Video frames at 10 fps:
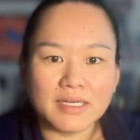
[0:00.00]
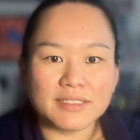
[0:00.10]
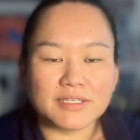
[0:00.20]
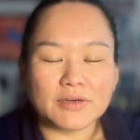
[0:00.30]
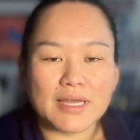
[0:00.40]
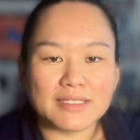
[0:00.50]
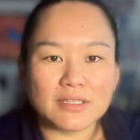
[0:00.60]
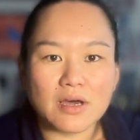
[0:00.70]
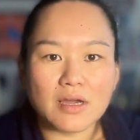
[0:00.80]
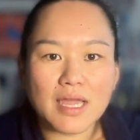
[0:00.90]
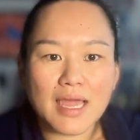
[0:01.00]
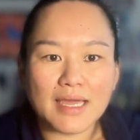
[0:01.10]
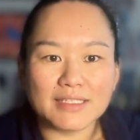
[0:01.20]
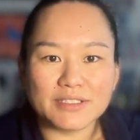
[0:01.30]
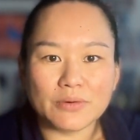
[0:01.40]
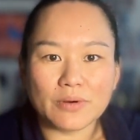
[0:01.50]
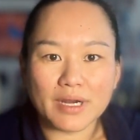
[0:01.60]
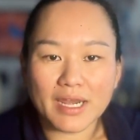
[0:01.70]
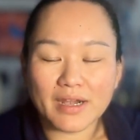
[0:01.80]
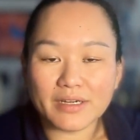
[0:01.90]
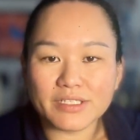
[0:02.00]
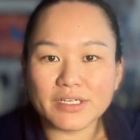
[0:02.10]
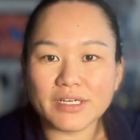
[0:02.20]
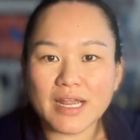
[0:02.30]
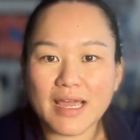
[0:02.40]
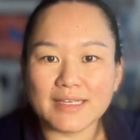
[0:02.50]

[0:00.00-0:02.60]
So as long as your character